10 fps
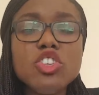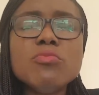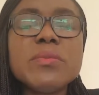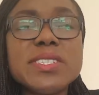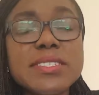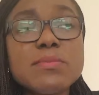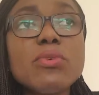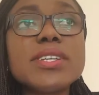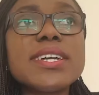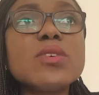You may be
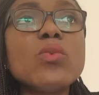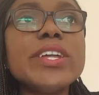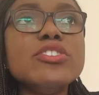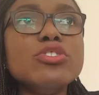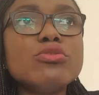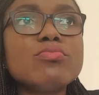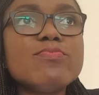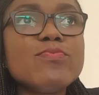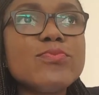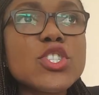disappointed when you
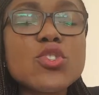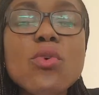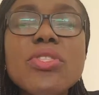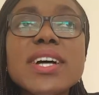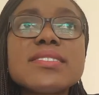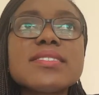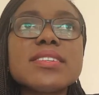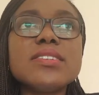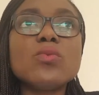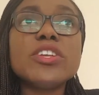sow that
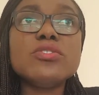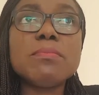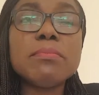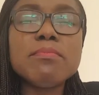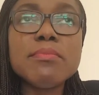seed, when you